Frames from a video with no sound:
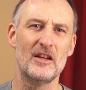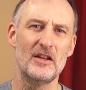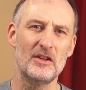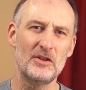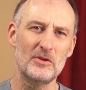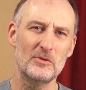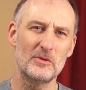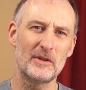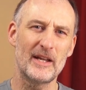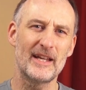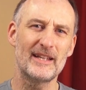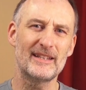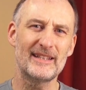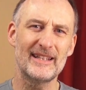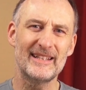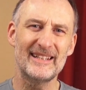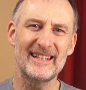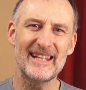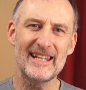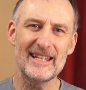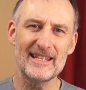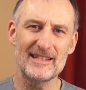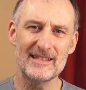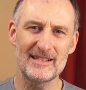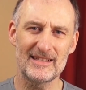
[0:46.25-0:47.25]
You'll get an
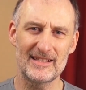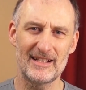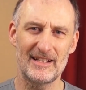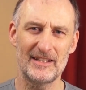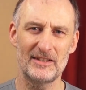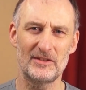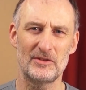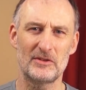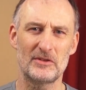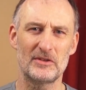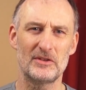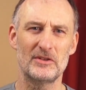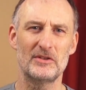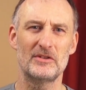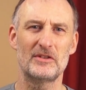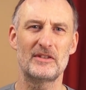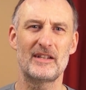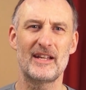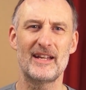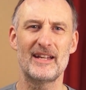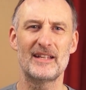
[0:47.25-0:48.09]
insider look